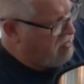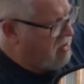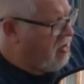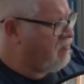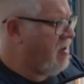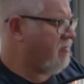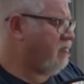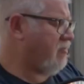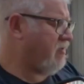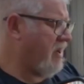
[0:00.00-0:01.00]
I'll probably
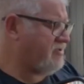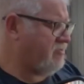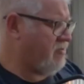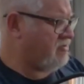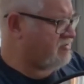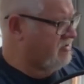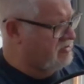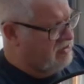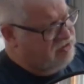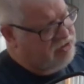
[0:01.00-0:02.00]
replace the mirrors. There's
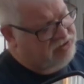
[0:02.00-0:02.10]
a new